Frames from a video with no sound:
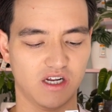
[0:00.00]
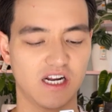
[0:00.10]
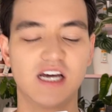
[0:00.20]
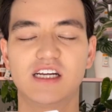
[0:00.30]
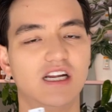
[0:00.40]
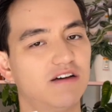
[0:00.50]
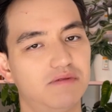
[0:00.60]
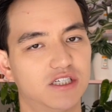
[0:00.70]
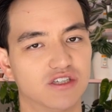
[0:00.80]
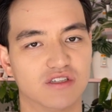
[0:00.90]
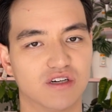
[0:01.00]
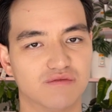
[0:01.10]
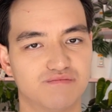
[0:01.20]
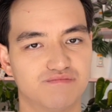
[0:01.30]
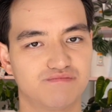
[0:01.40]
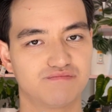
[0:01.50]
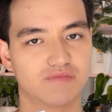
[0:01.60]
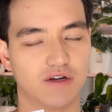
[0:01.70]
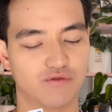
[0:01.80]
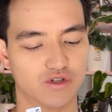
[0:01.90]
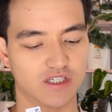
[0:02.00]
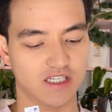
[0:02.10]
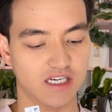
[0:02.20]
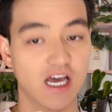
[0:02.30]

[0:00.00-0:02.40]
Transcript: Didn't have pictures though, unfortunately.